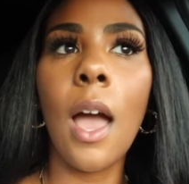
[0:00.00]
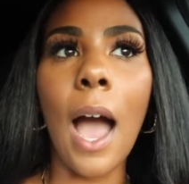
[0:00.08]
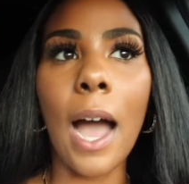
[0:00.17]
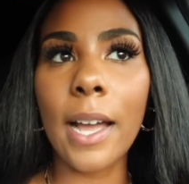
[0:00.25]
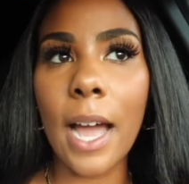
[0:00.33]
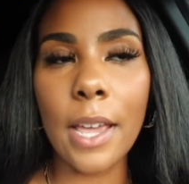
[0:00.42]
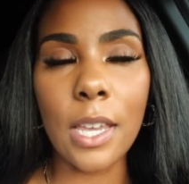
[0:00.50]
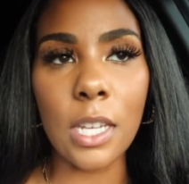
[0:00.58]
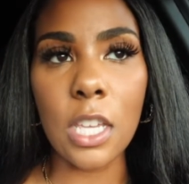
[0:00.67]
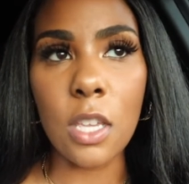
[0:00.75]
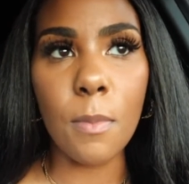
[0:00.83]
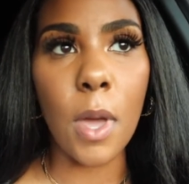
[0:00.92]
I got
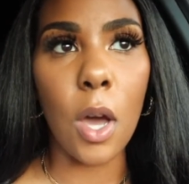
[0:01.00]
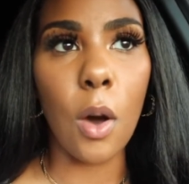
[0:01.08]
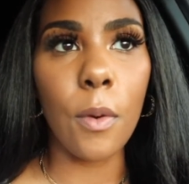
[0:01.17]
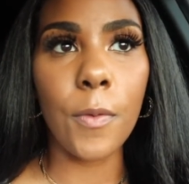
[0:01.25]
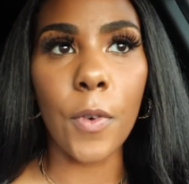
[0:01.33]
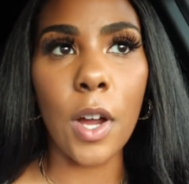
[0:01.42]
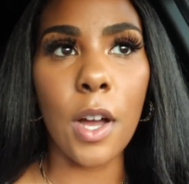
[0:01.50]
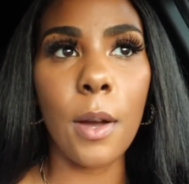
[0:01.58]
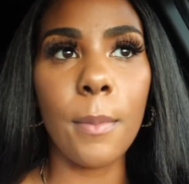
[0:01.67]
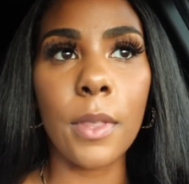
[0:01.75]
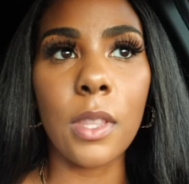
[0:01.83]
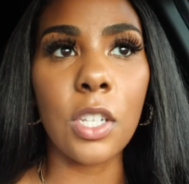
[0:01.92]
an email
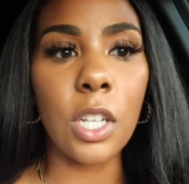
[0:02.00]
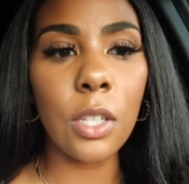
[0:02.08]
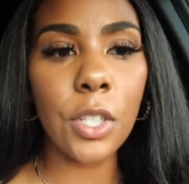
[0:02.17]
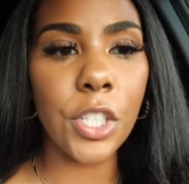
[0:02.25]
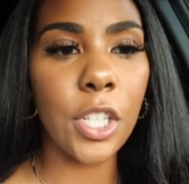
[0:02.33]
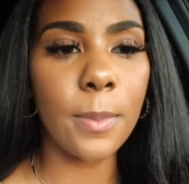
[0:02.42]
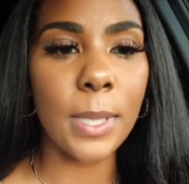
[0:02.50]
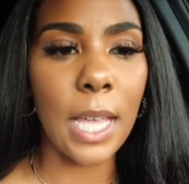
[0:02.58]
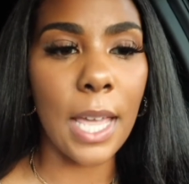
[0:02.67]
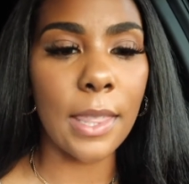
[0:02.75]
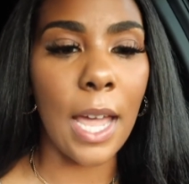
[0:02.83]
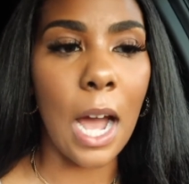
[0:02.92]
from the dealership
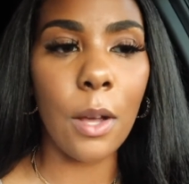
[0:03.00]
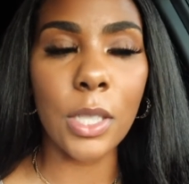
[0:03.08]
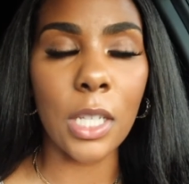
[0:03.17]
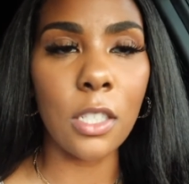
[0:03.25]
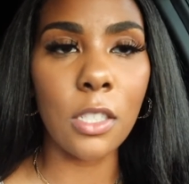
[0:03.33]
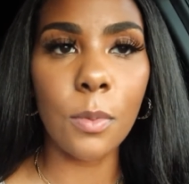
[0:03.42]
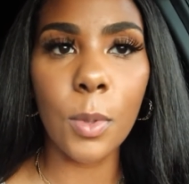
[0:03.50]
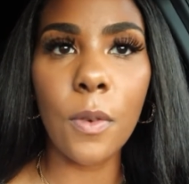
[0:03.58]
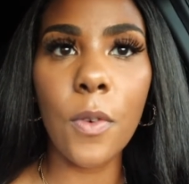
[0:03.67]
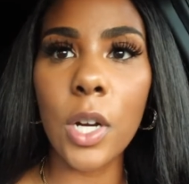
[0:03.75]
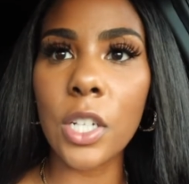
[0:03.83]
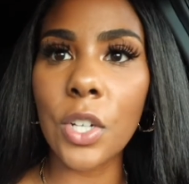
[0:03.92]
saying that I was eligible
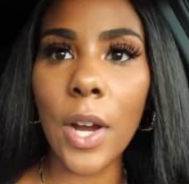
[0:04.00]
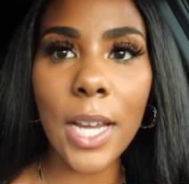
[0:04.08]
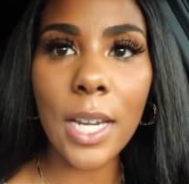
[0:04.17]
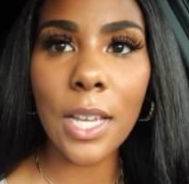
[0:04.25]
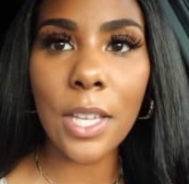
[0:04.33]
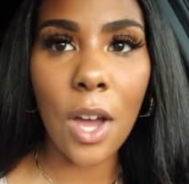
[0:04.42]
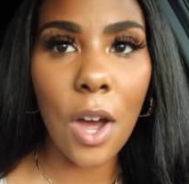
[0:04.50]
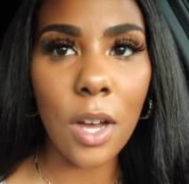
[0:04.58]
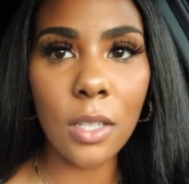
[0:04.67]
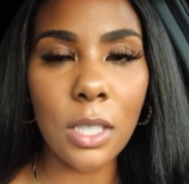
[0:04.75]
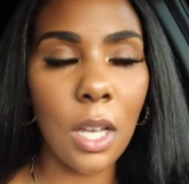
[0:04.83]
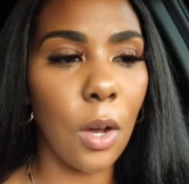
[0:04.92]
for a trade-in,
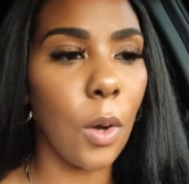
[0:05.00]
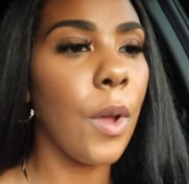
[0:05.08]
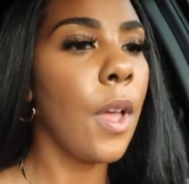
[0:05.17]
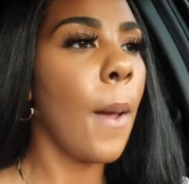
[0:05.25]
y'all. So